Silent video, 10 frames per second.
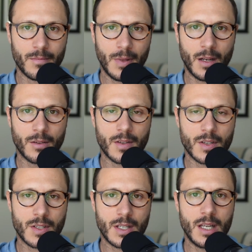you know, to
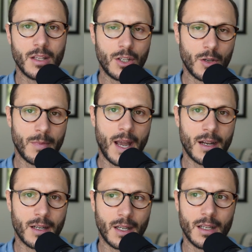see the
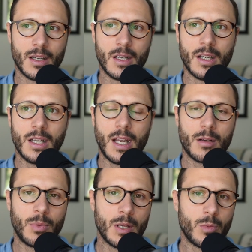humanity
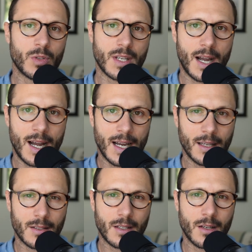in people's eyes.